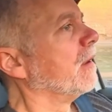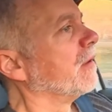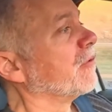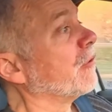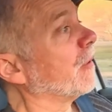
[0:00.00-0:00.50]

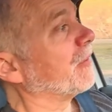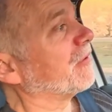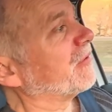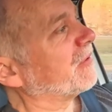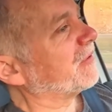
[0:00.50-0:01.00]
So anyway,
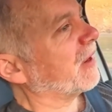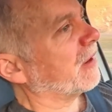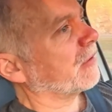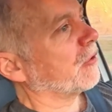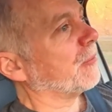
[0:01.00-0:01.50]
this is
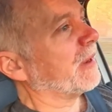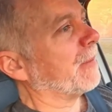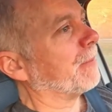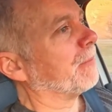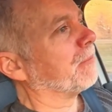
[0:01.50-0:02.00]
going to be
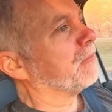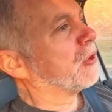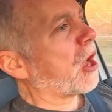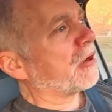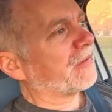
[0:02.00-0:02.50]
a
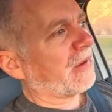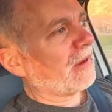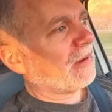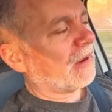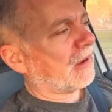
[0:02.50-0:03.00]
long day,